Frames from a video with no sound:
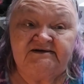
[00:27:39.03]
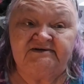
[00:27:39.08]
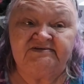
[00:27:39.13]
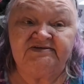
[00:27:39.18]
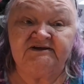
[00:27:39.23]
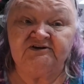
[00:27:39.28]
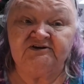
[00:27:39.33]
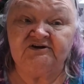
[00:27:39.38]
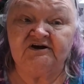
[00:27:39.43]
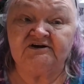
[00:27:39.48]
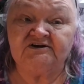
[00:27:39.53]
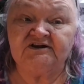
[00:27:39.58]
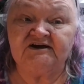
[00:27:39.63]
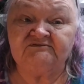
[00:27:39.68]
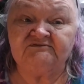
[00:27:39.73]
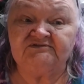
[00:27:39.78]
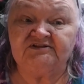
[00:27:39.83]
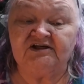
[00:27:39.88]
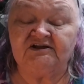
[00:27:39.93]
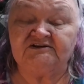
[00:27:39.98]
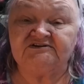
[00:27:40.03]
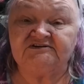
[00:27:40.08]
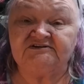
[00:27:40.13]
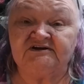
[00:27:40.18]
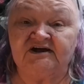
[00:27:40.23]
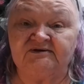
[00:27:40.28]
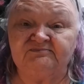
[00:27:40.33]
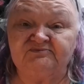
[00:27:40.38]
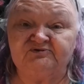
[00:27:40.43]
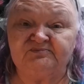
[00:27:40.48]
they're not going to have a lot of
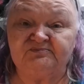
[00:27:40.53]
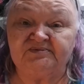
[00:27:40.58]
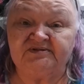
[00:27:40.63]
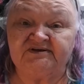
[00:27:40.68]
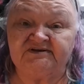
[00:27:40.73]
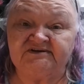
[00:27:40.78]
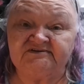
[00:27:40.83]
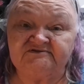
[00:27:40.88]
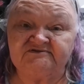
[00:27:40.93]
time to play.